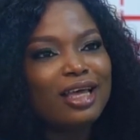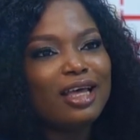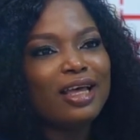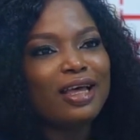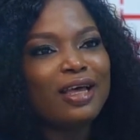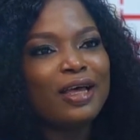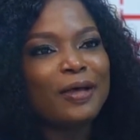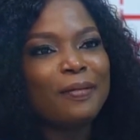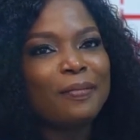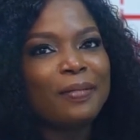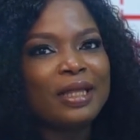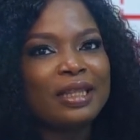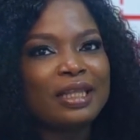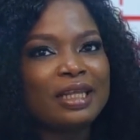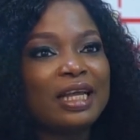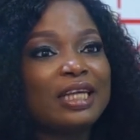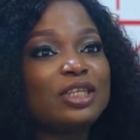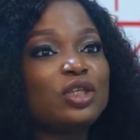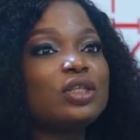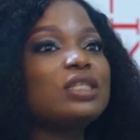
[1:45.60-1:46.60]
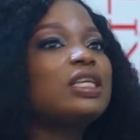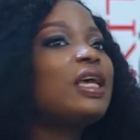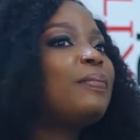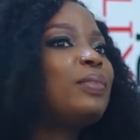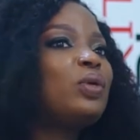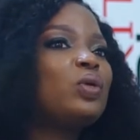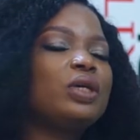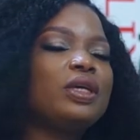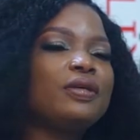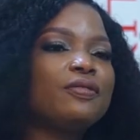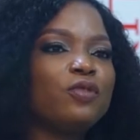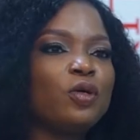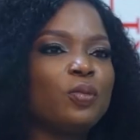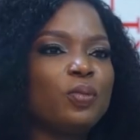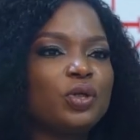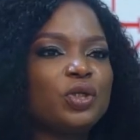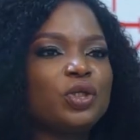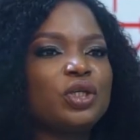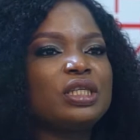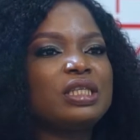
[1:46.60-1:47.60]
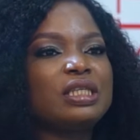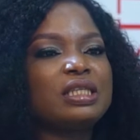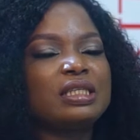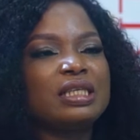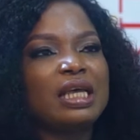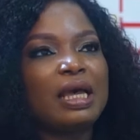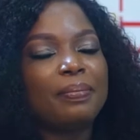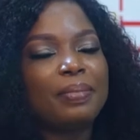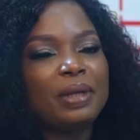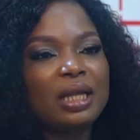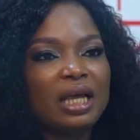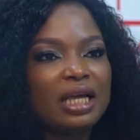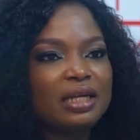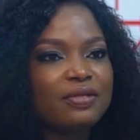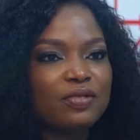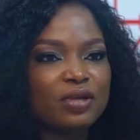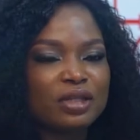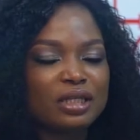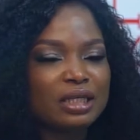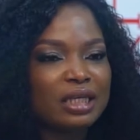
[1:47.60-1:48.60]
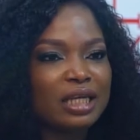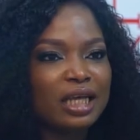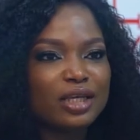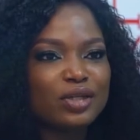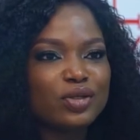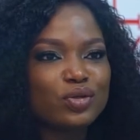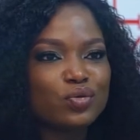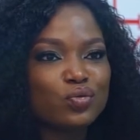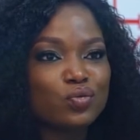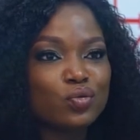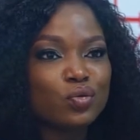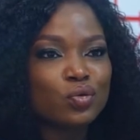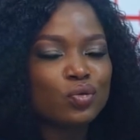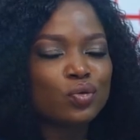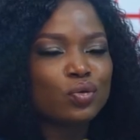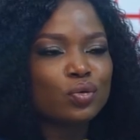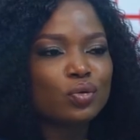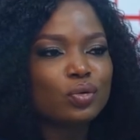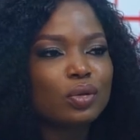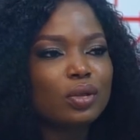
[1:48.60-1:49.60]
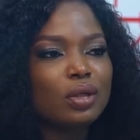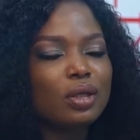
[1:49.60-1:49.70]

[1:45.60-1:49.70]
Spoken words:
And then I just kept looking for opportunities. I applied for the next role.